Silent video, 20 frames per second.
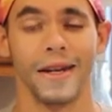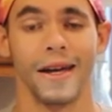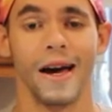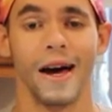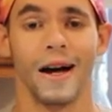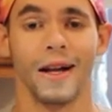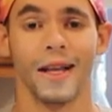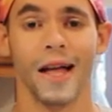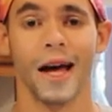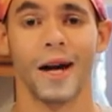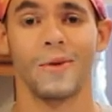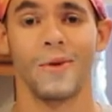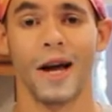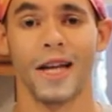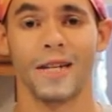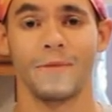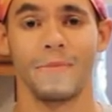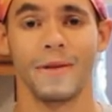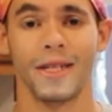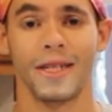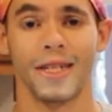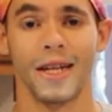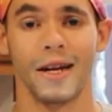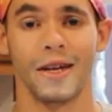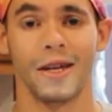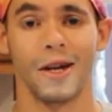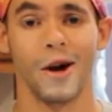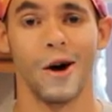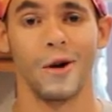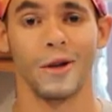a lot of recipes tell
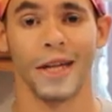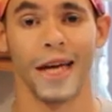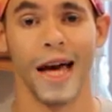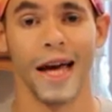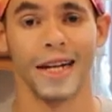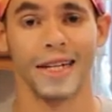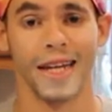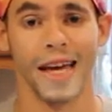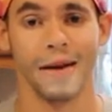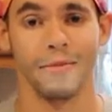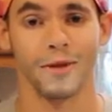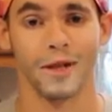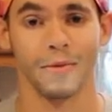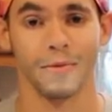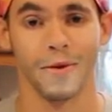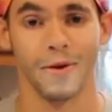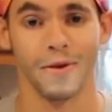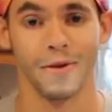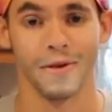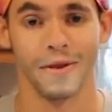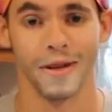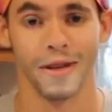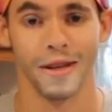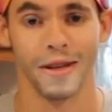you to only add a tablespoon.